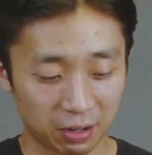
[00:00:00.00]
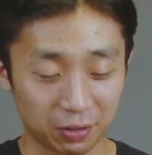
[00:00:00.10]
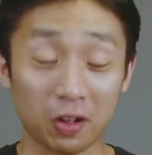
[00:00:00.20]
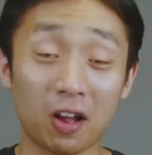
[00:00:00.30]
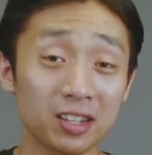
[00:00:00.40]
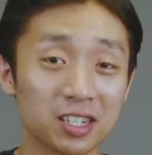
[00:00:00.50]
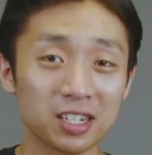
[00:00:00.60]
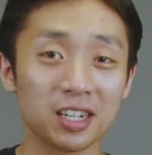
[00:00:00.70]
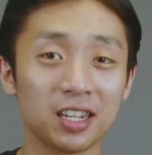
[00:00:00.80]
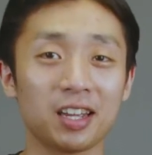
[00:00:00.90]
And
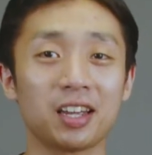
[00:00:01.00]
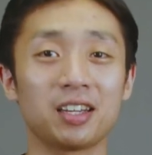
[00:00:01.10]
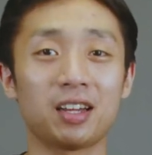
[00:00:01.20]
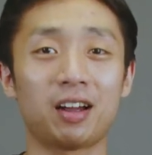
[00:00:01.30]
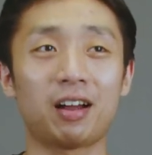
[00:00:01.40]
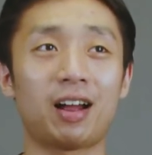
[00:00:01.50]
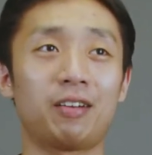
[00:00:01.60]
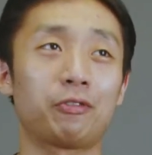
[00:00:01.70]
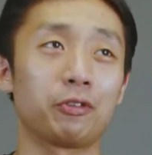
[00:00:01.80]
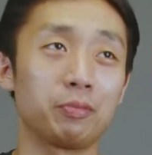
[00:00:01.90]
honestly,
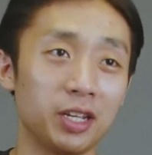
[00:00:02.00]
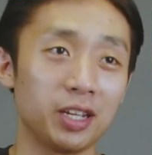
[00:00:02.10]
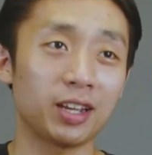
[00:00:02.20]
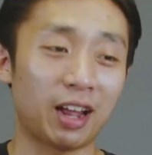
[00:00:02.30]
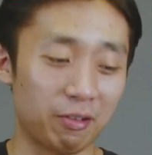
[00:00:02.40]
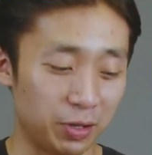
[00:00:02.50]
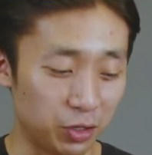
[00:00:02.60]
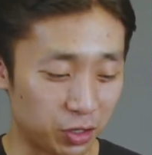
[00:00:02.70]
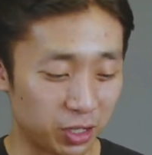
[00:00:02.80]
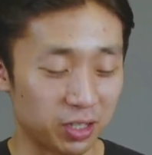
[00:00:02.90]
for me, I've been
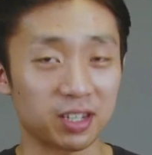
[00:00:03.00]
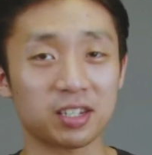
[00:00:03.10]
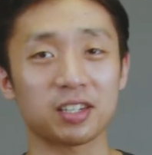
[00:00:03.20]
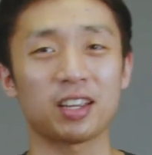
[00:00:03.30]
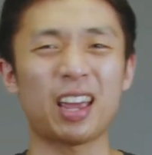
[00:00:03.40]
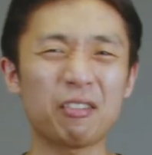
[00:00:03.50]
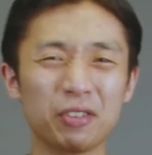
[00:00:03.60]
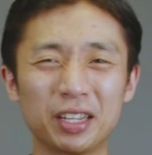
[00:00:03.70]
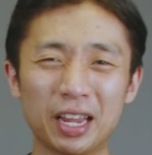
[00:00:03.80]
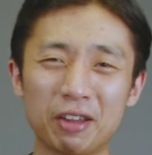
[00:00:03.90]
using this
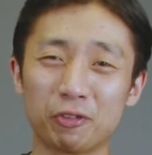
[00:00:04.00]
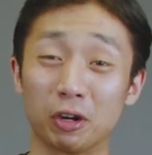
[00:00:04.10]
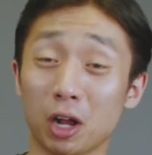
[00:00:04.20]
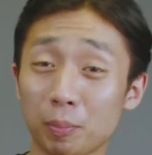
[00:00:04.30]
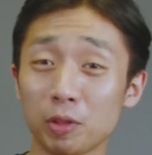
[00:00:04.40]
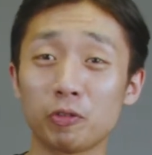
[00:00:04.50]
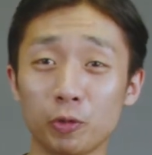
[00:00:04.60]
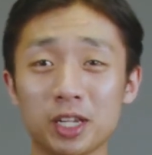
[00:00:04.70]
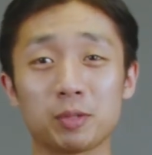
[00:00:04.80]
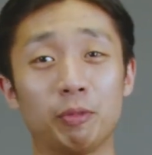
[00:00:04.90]
every day for a couple of
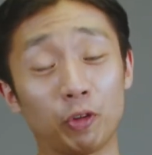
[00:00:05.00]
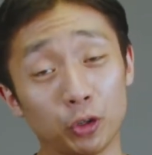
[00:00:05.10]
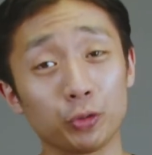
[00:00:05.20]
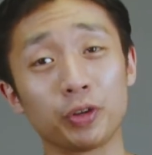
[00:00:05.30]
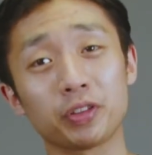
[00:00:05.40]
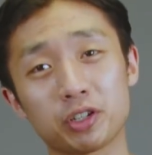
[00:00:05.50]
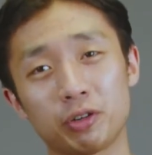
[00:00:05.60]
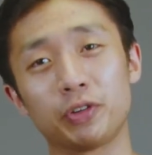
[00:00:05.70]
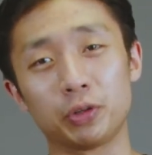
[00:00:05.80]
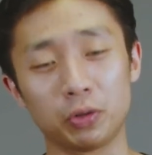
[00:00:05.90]
weeks before doing this
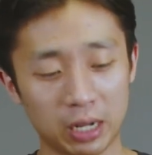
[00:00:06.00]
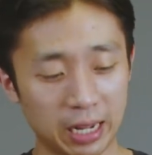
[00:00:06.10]
review.